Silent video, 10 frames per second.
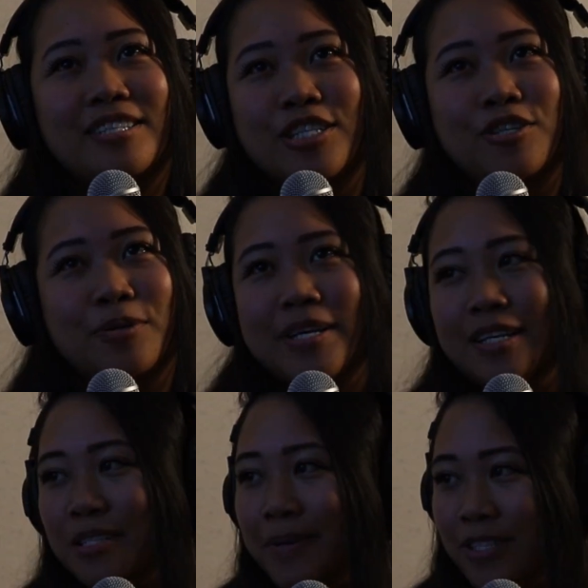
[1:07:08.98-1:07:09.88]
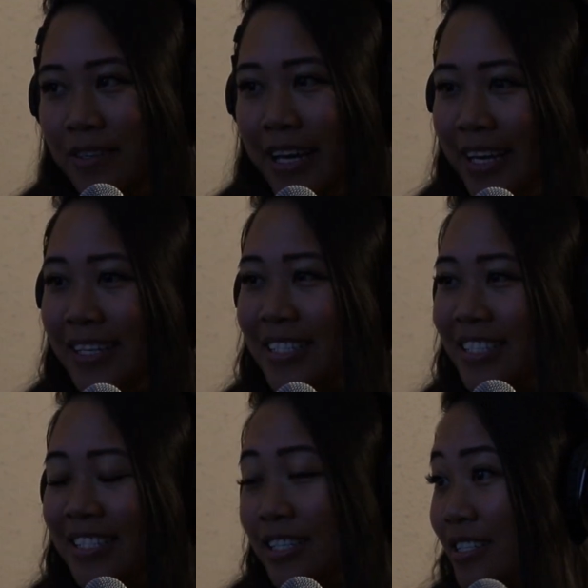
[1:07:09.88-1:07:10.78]
She took me in as a special
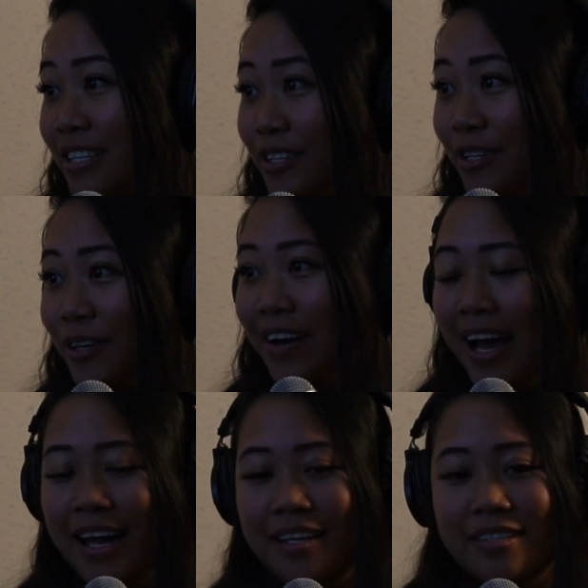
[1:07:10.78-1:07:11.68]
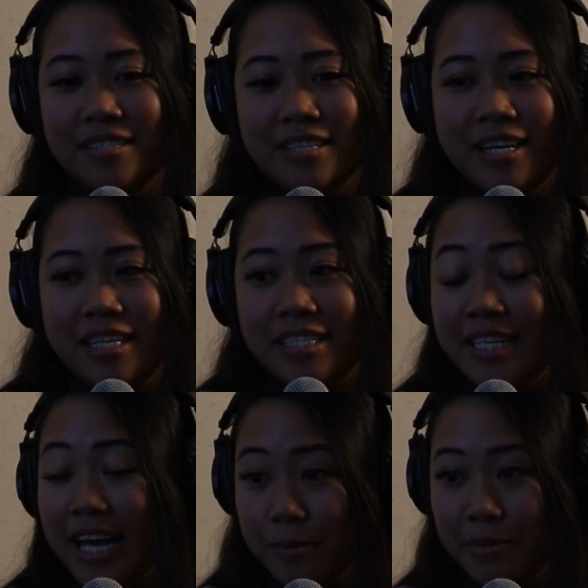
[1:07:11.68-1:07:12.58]
case, just like you, and
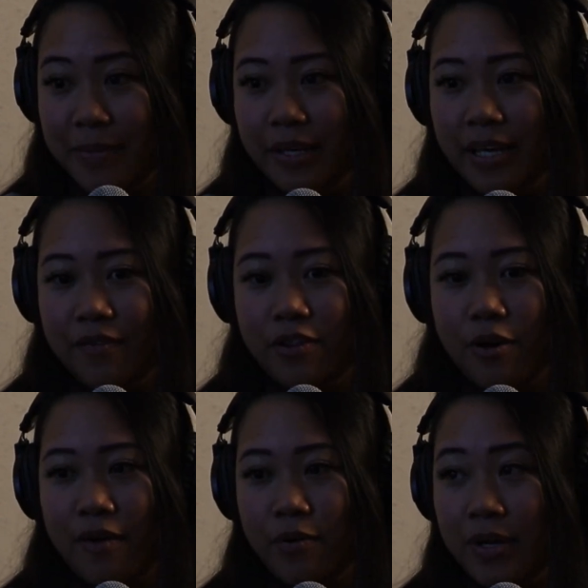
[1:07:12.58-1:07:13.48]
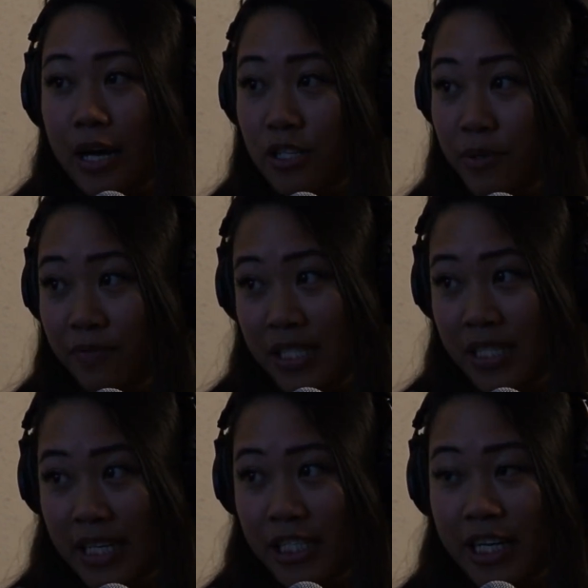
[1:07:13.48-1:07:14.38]
she kept me, even though everyone else moved to
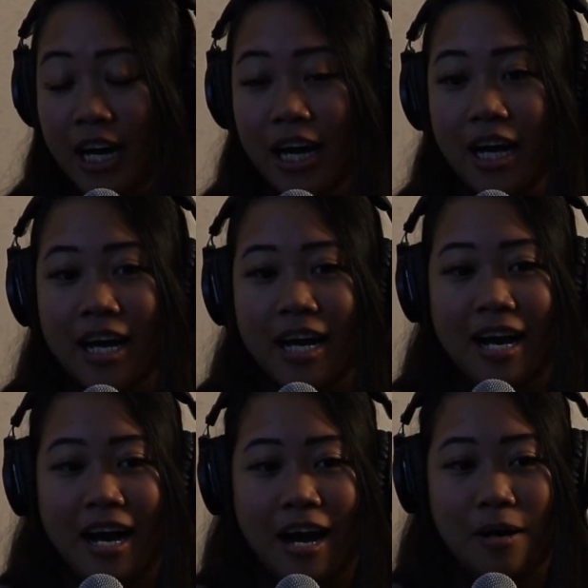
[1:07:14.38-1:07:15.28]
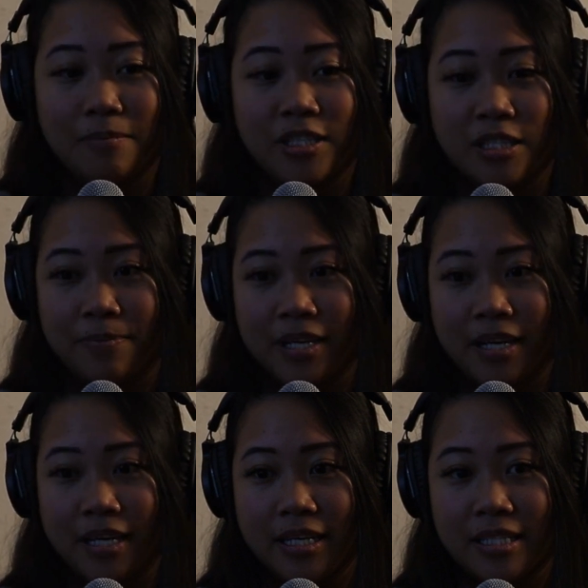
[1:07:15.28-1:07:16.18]
Stacia,
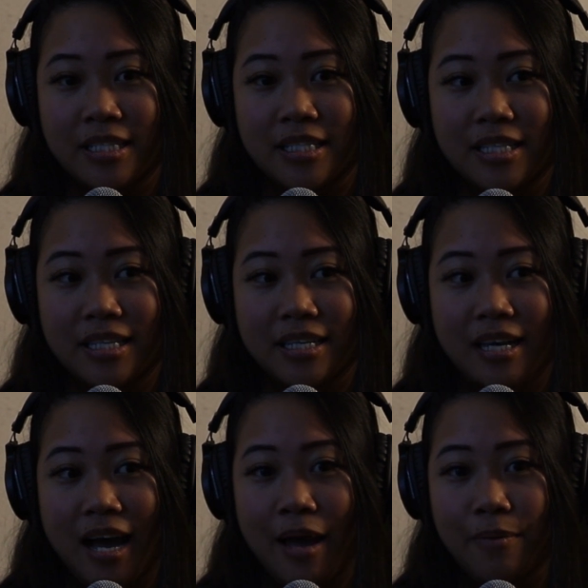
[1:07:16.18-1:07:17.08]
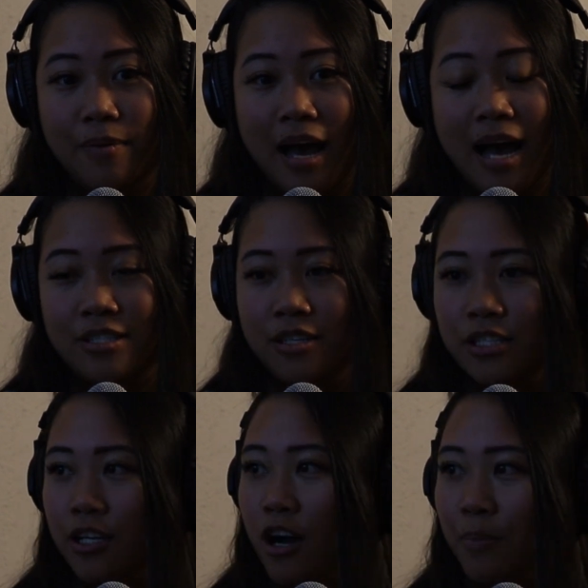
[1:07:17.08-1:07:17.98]
because I had
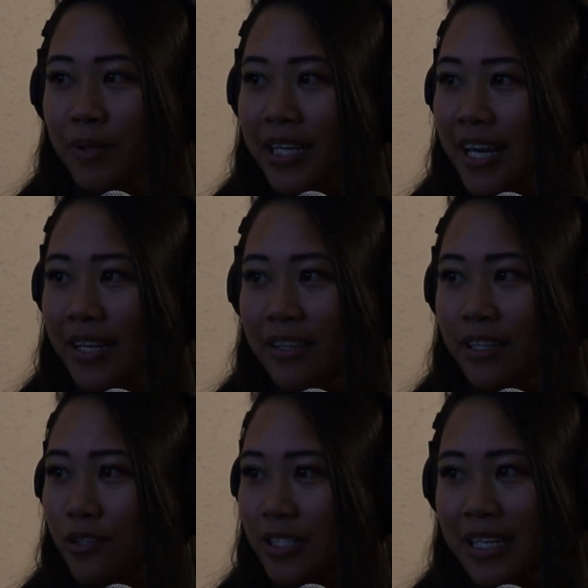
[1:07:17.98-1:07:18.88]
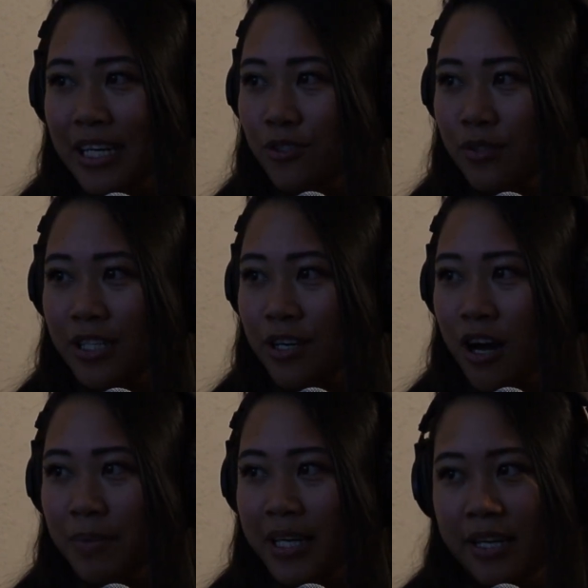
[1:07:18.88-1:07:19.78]
such a complicated little schedule and a
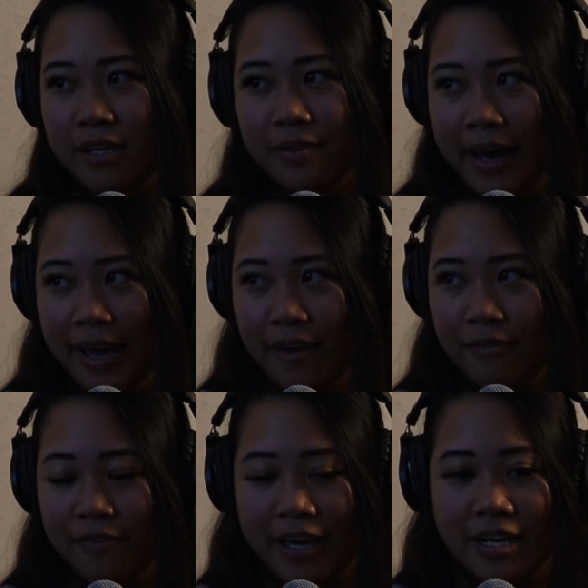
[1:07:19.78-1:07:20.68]
complicated life.